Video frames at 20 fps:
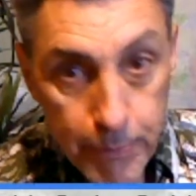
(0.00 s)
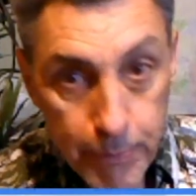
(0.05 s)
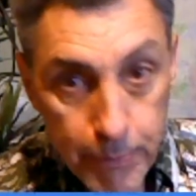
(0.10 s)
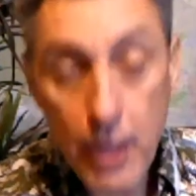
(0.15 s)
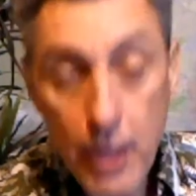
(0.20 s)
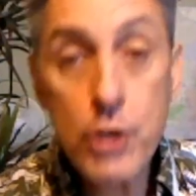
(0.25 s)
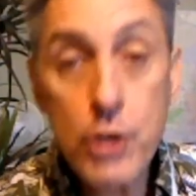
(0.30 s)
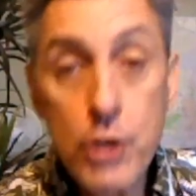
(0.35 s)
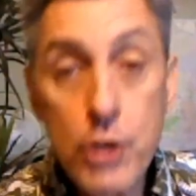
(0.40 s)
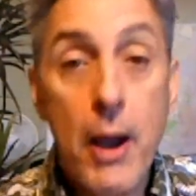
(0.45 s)

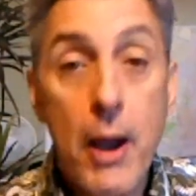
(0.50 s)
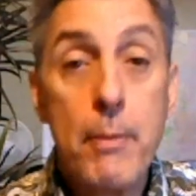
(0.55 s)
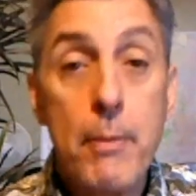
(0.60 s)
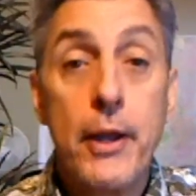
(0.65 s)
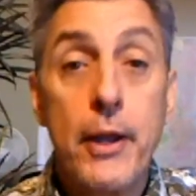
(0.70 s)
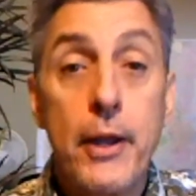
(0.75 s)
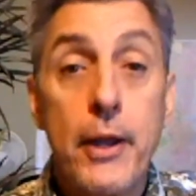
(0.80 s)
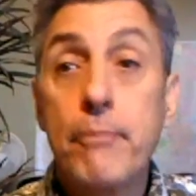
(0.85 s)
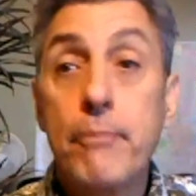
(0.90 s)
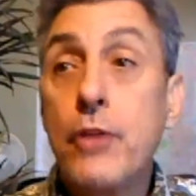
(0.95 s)
you might
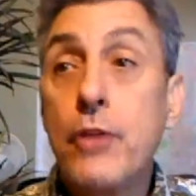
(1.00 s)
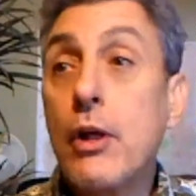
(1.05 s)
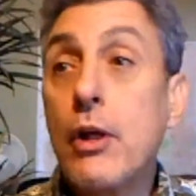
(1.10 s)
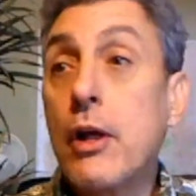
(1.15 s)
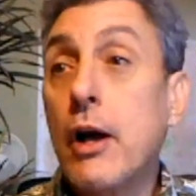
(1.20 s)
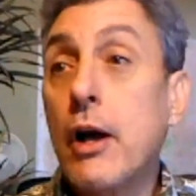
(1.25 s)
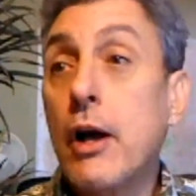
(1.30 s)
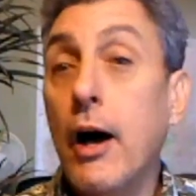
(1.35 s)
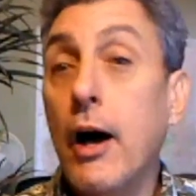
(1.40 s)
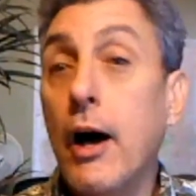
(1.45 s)
be,
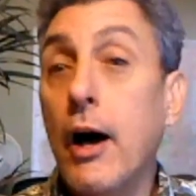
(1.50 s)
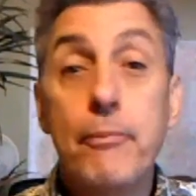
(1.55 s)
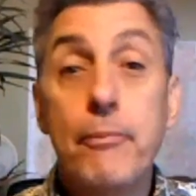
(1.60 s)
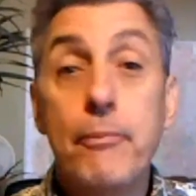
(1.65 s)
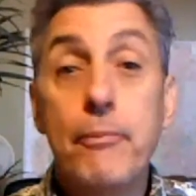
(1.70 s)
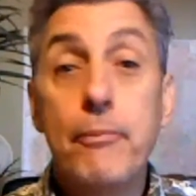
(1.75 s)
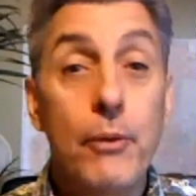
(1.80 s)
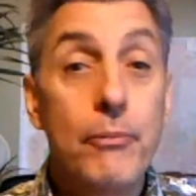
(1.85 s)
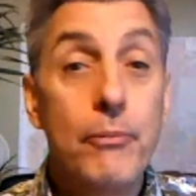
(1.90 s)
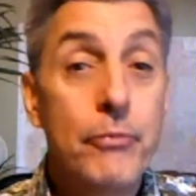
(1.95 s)

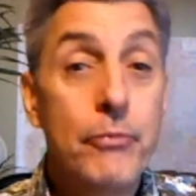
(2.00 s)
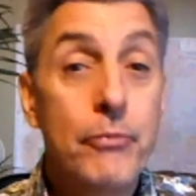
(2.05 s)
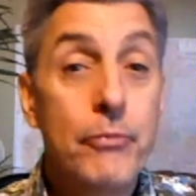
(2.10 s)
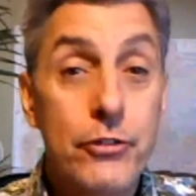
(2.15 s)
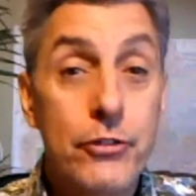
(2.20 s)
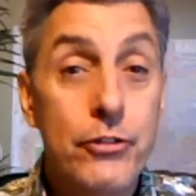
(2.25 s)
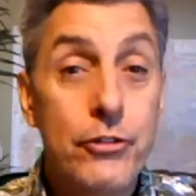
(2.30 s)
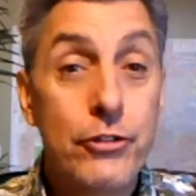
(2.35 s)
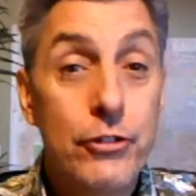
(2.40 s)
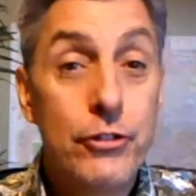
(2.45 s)

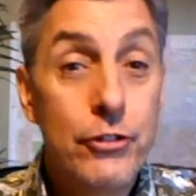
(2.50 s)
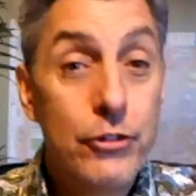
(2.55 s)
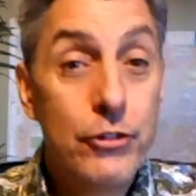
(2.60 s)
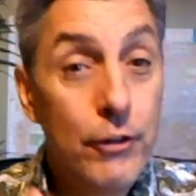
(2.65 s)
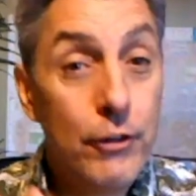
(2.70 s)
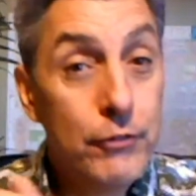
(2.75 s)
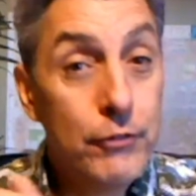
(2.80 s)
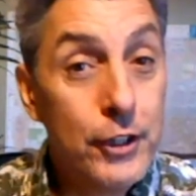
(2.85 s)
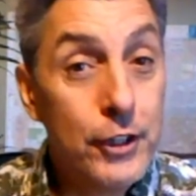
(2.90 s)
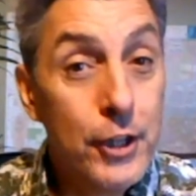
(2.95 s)

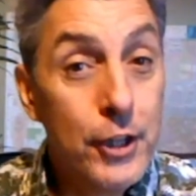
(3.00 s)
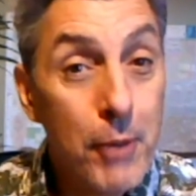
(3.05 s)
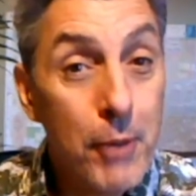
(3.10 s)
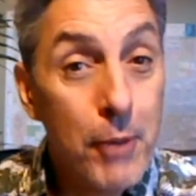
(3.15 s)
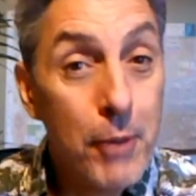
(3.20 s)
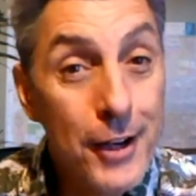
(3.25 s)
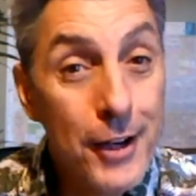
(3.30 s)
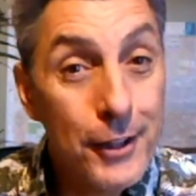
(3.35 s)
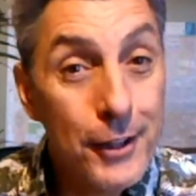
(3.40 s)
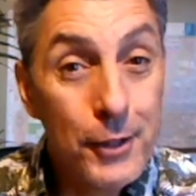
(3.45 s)
shifting their
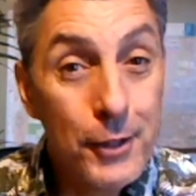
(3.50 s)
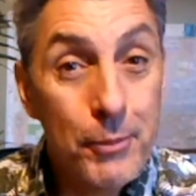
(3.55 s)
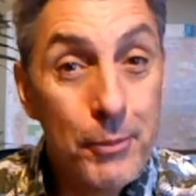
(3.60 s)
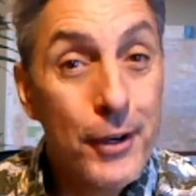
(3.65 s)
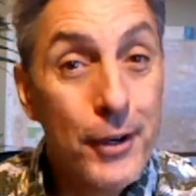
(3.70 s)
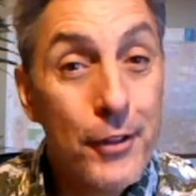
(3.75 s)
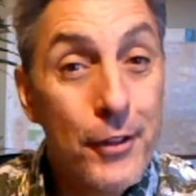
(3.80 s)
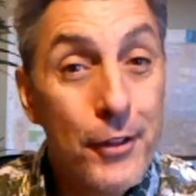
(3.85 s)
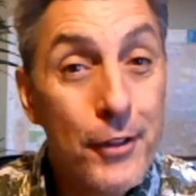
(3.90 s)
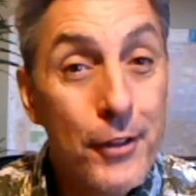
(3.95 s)
mind a little
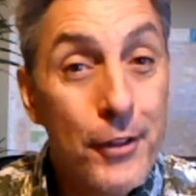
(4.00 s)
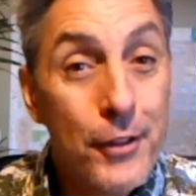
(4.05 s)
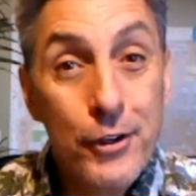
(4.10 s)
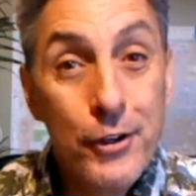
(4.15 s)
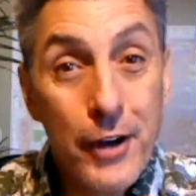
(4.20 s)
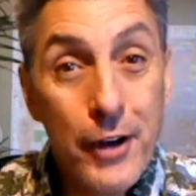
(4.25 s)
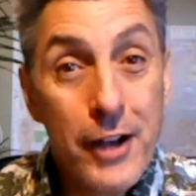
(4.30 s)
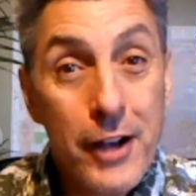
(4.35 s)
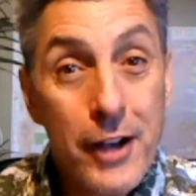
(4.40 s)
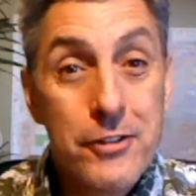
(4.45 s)
bit in the wrong
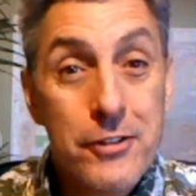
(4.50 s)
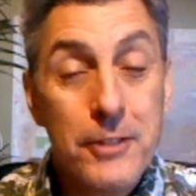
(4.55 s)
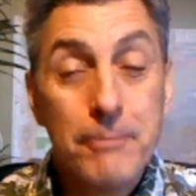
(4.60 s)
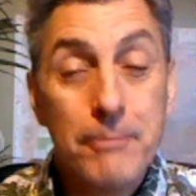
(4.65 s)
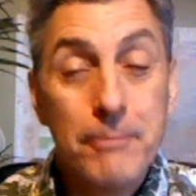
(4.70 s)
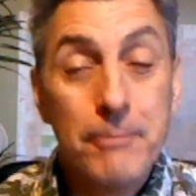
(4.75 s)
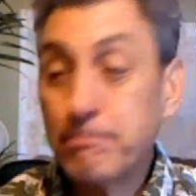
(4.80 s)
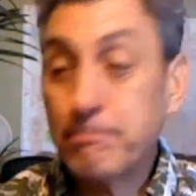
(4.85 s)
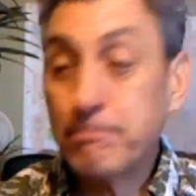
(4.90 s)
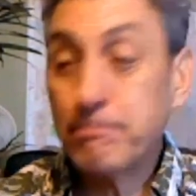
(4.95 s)
direction.
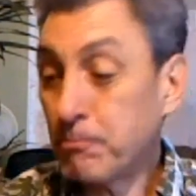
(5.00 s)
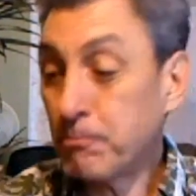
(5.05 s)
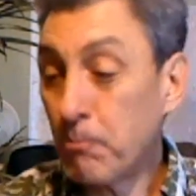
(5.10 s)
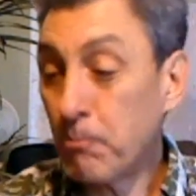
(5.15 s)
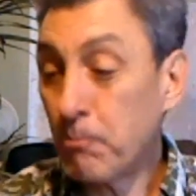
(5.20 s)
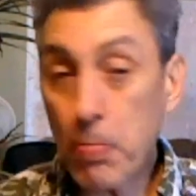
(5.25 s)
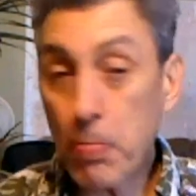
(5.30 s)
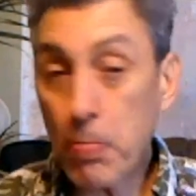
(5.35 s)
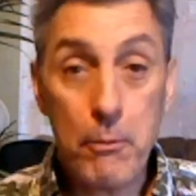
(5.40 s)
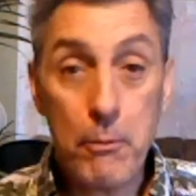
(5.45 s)

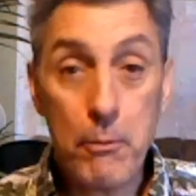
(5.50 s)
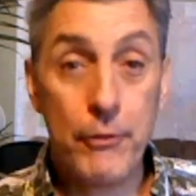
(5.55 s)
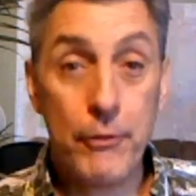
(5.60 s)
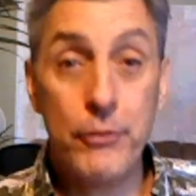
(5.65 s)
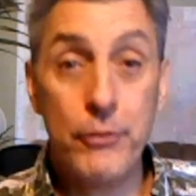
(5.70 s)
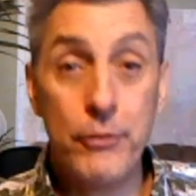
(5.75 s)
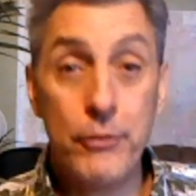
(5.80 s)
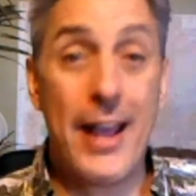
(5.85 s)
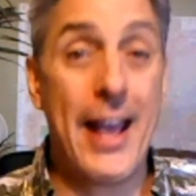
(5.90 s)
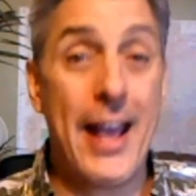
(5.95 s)
But if you
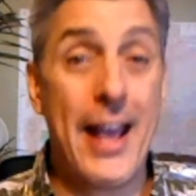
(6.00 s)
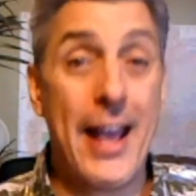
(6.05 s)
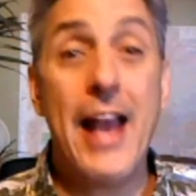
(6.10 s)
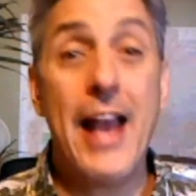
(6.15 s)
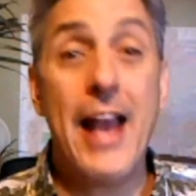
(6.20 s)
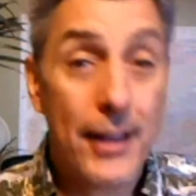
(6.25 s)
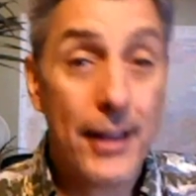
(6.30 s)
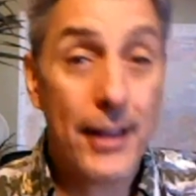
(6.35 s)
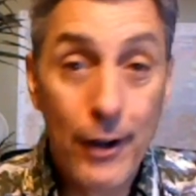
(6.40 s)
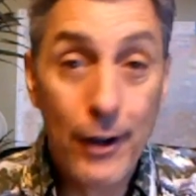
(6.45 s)
say
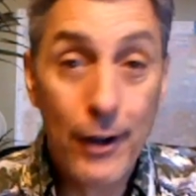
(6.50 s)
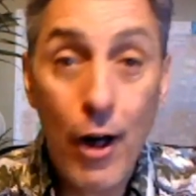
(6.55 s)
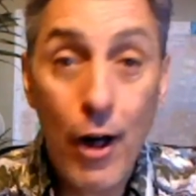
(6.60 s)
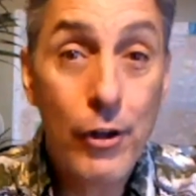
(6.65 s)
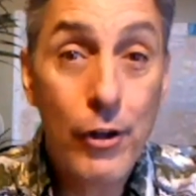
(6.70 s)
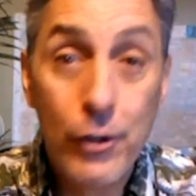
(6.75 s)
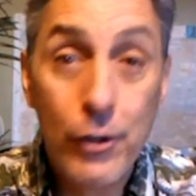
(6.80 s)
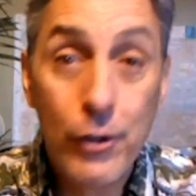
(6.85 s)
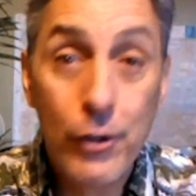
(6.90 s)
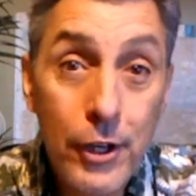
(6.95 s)
anything at all
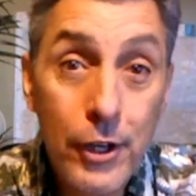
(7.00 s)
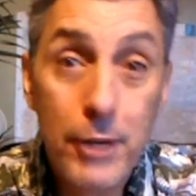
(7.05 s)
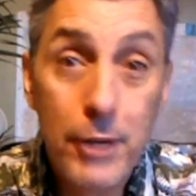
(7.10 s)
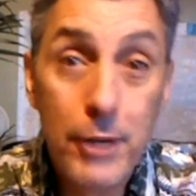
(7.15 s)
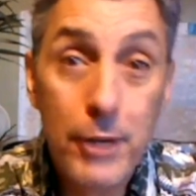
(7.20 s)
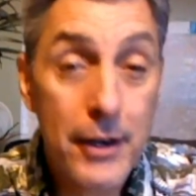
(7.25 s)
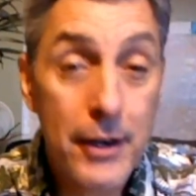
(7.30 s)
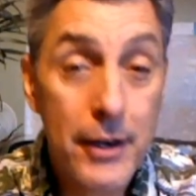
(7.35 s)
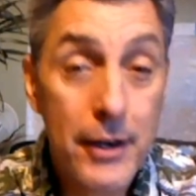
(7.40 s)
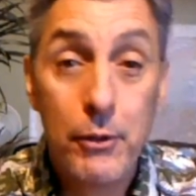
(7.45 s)
good
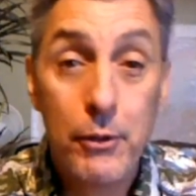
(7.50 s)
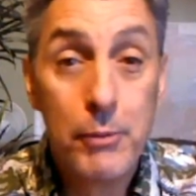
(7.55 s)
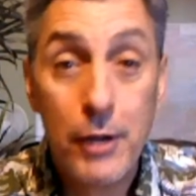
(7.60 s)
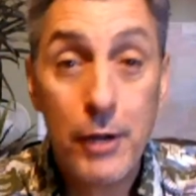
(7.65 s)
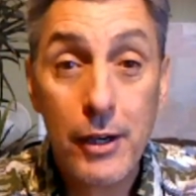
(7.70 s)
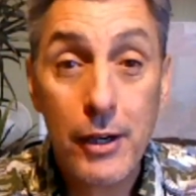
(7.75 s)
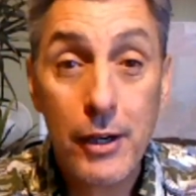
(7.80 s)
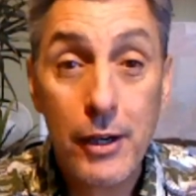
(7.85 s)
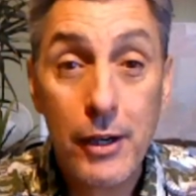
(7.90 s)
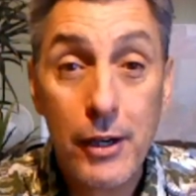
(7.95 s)
about network
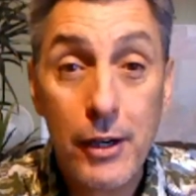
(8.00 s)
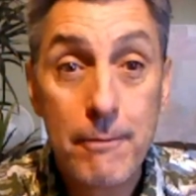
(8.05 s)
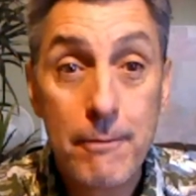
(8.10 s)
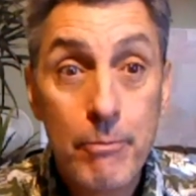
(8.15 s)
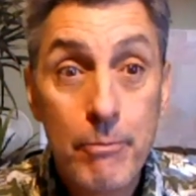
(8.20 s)
marketing,